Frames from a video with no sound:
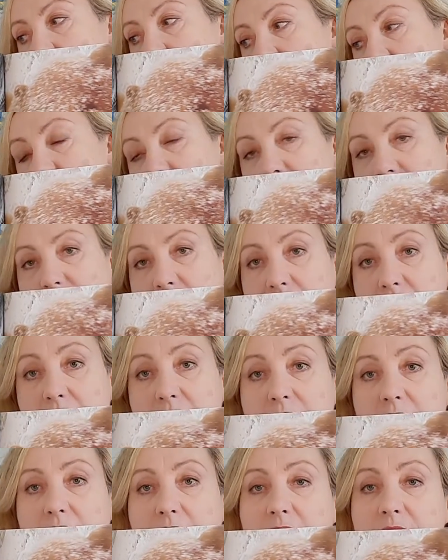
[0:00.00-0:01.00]

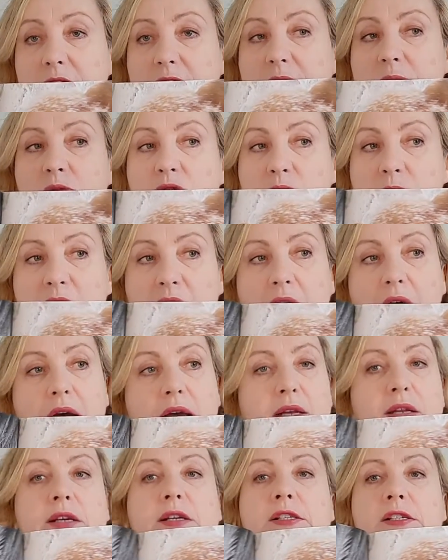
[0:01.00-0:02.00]
contained and seemed to be
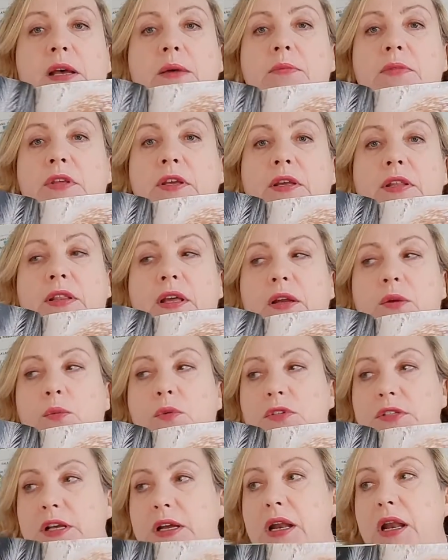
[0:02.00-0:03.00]
hiding something that
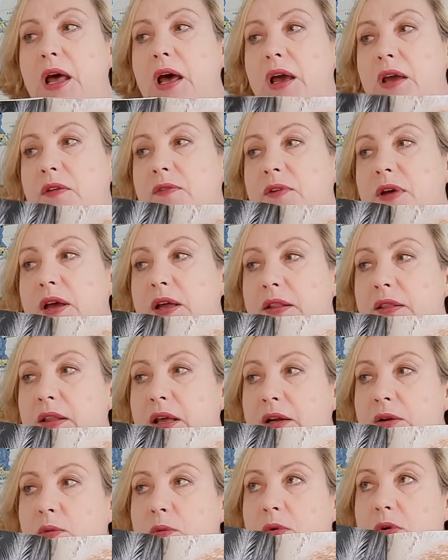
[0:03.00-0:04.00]
was alive and
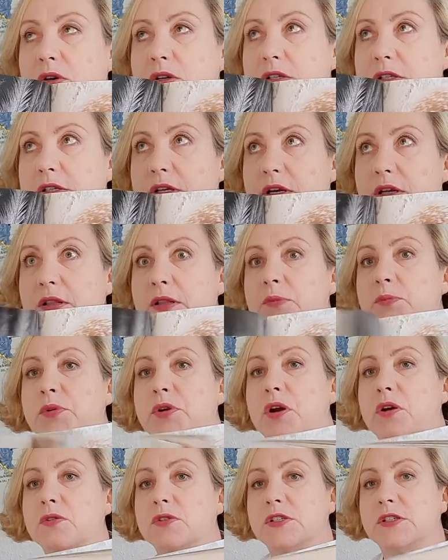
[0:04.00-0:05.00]
that was in the
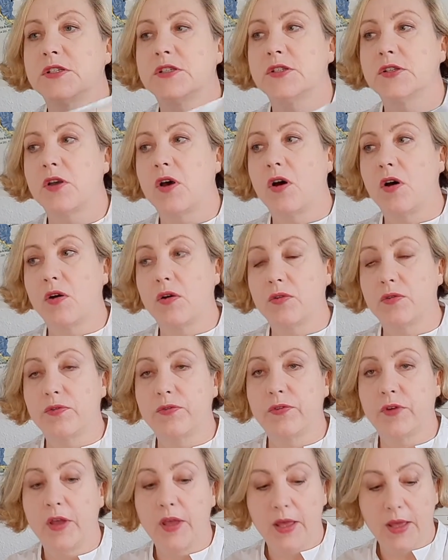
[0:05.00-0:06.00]
process of
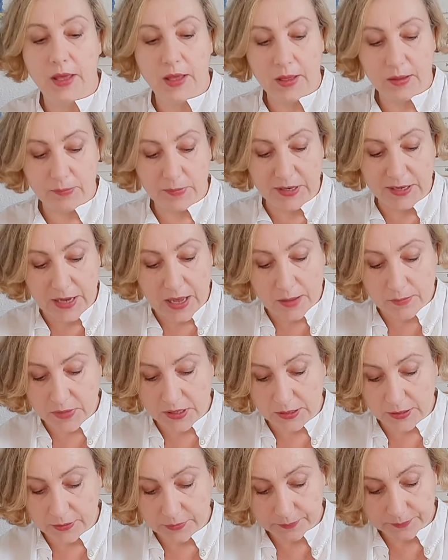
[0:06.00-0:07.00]

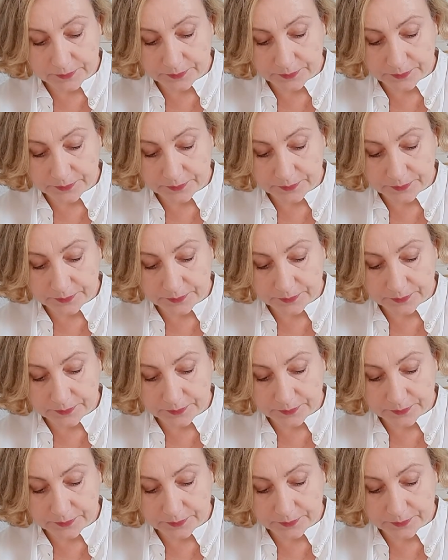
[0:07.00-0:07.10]
becoming.